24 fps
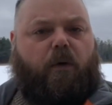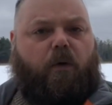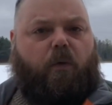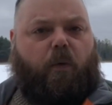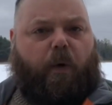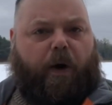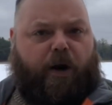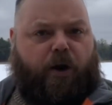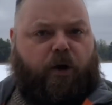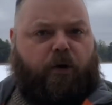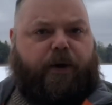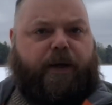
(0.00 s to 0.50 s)

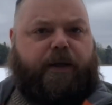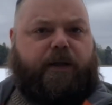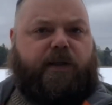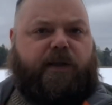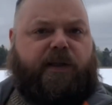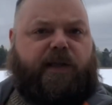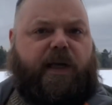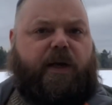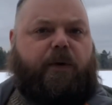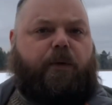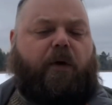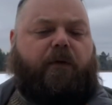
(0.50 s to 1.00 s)
where you can
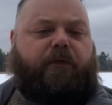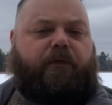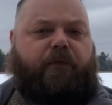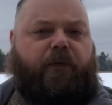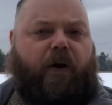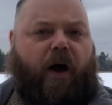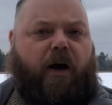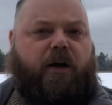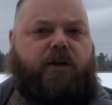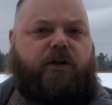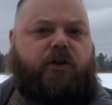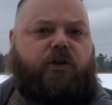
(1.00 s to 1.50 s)
see what
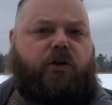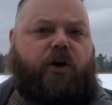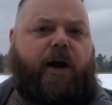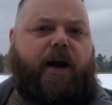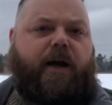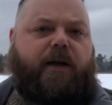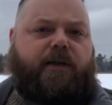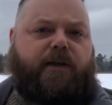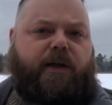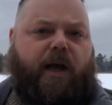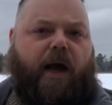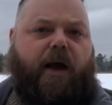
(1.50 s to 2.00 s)
fox
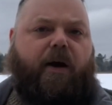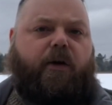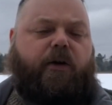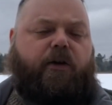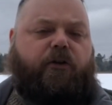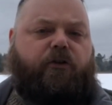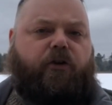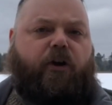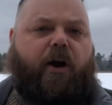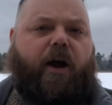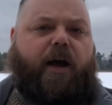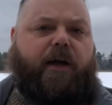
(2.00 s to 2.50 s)
tracks, coyote
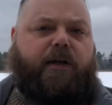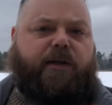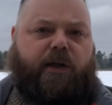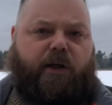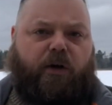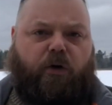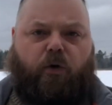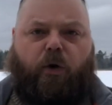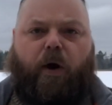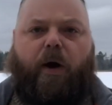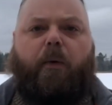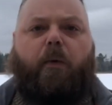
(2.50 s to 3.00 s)
tracks,
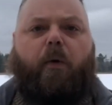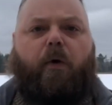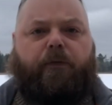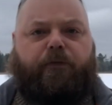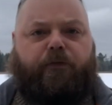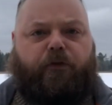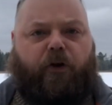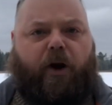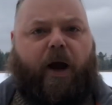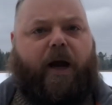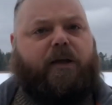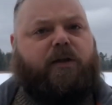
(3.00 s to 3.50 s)
and gray wolf
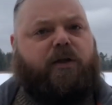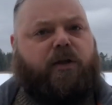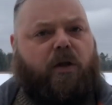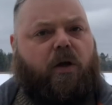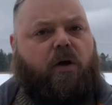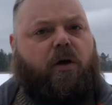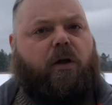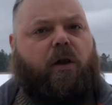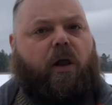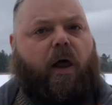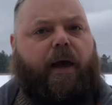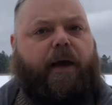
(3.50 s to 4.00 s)
tracks
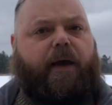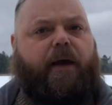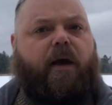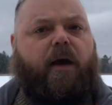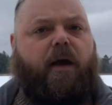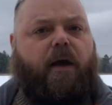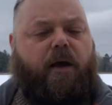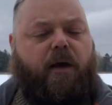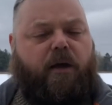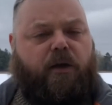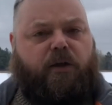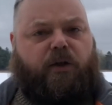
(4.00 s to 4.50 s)
look like
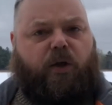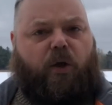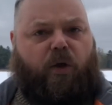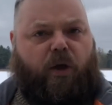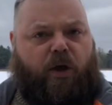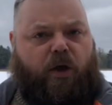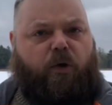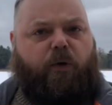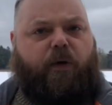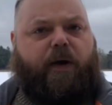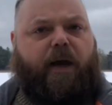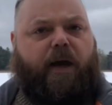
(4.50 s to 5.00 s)
so that
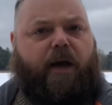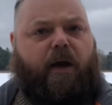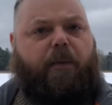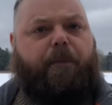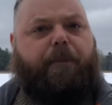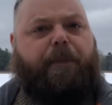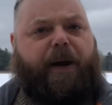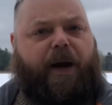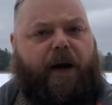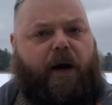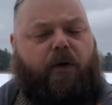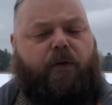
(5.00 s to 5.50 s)
you can
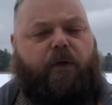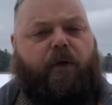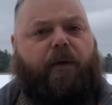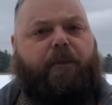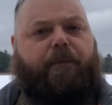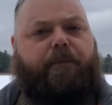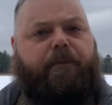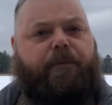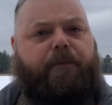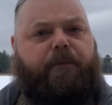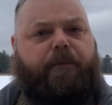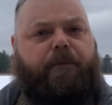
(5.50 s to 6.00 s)
compare
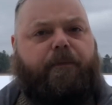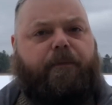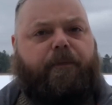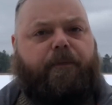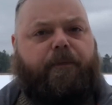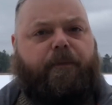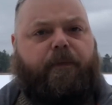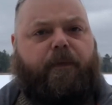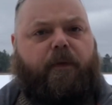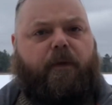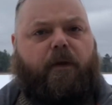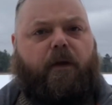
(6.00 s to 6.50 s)
them.
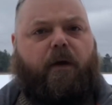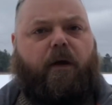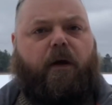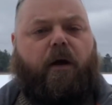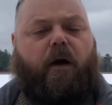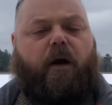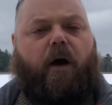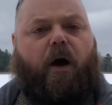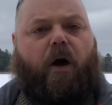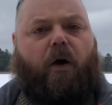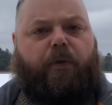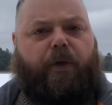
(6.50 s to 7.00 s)

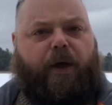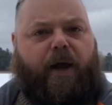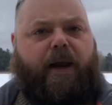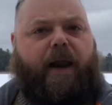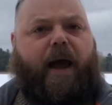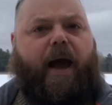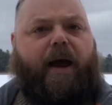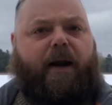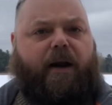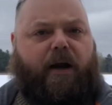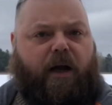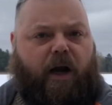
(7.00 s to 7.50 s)
I'll then
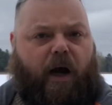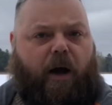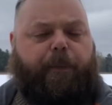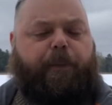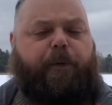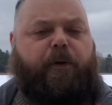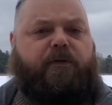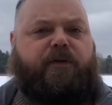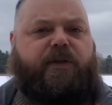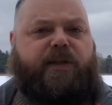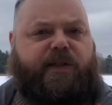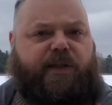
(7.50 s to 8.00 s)
add a
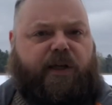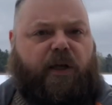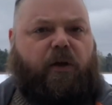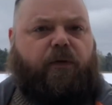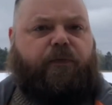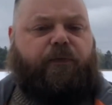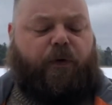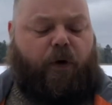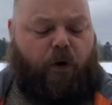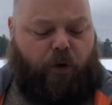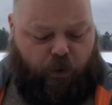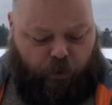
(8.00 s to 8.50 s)
couple of still
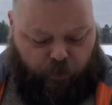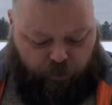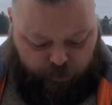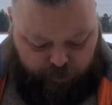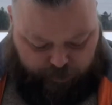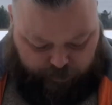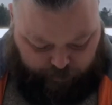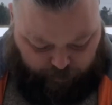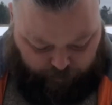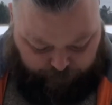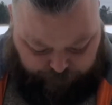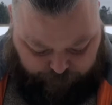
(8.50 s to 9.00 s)

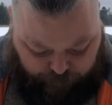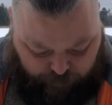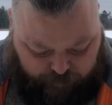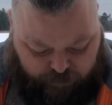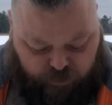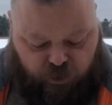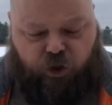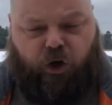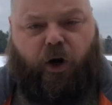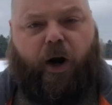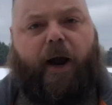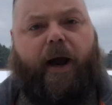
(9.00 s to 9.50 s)
photos of this
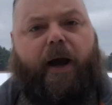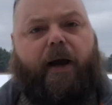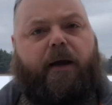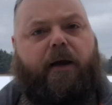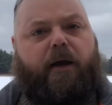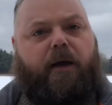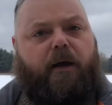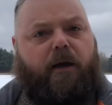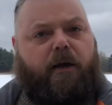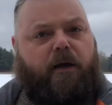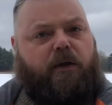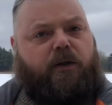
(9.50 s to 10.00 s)
track
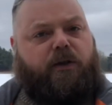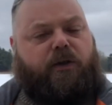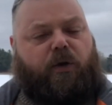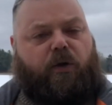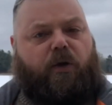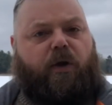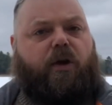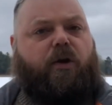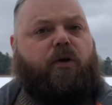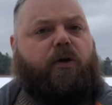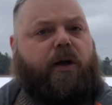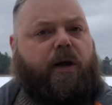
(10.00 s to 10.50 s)
so
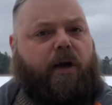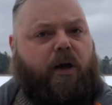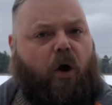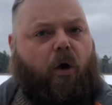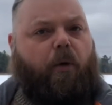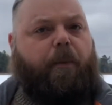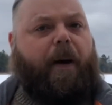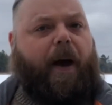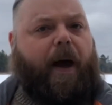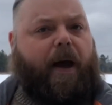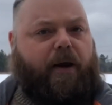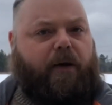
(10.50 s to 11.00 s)
that you can go
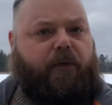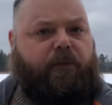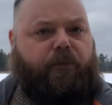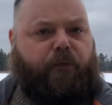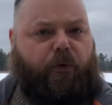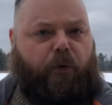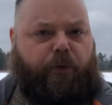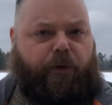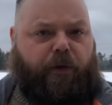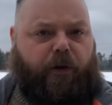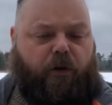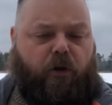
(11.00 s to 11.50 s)
back and
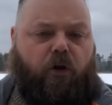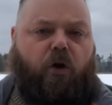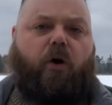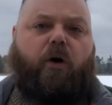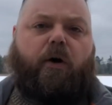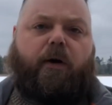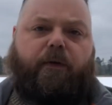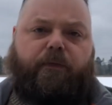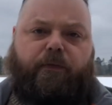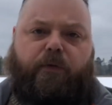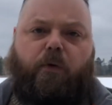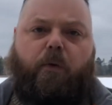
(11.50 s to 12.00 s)
forth and
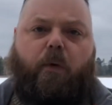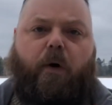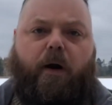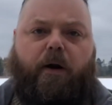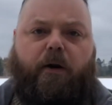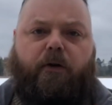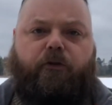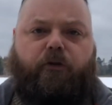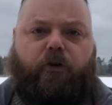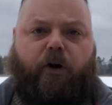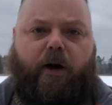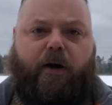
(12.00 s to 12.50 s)
look if you want
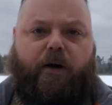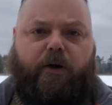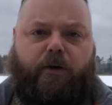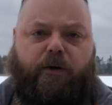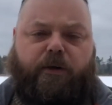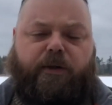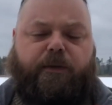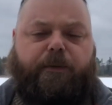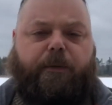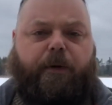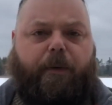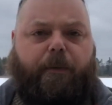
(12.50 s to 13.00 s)
to try to do
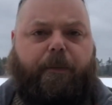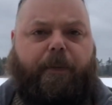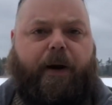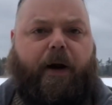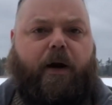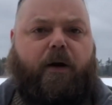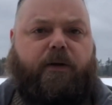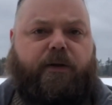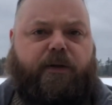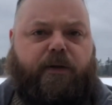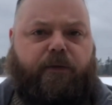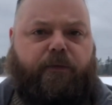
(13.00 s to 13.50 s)
some
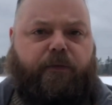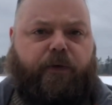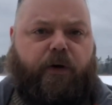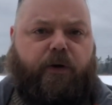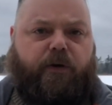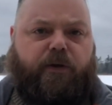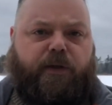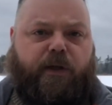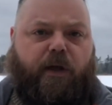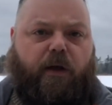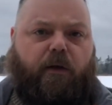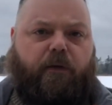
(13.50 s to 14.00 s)
comparison for
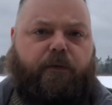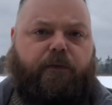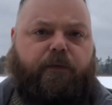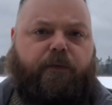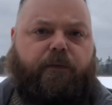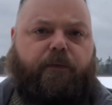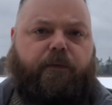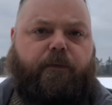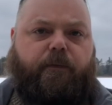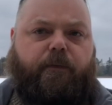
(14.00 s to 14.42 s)
yourself.